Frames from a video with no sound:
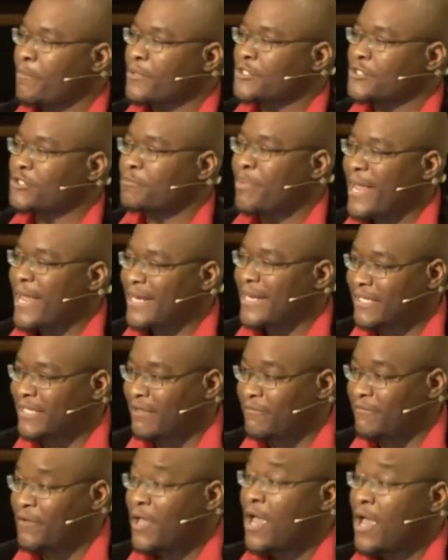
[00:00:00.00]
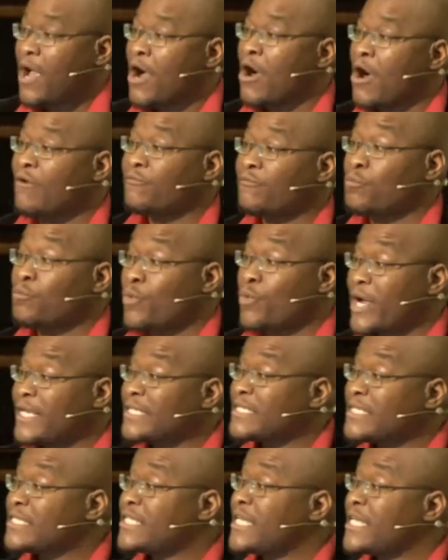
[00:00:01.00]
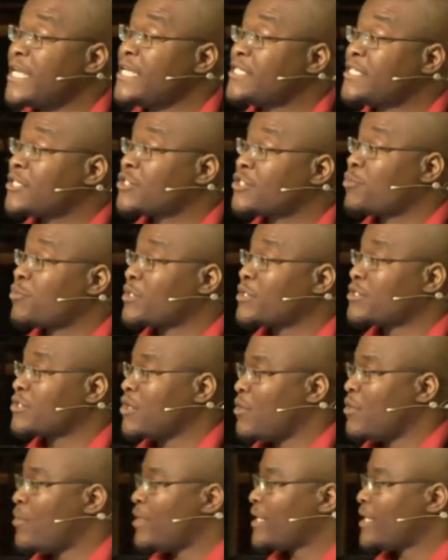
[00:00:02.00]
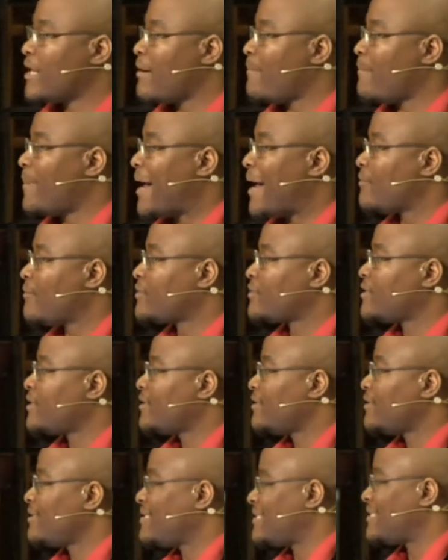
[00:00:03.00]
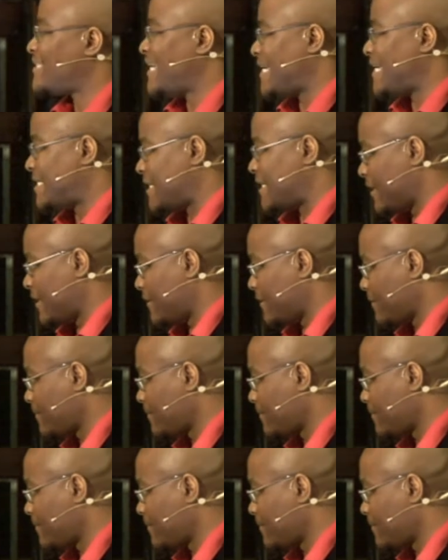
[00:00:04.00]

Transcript: perspective of what Jesus was going about teaching.